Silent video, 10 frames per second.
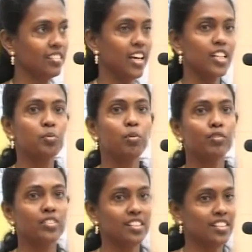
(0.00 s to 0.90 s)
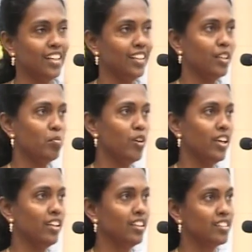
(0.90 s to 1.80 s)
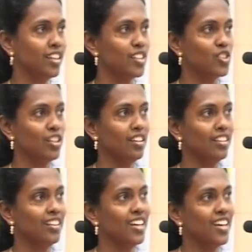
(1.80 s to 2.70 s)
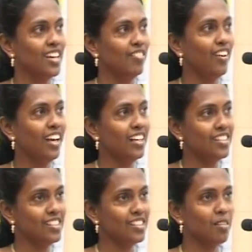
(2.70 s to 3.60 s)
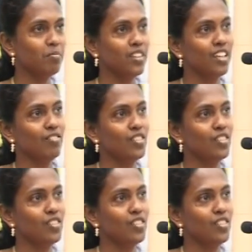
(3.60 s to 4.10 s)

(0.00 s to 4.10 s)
As Professor said in the morning in his lecture, failures are something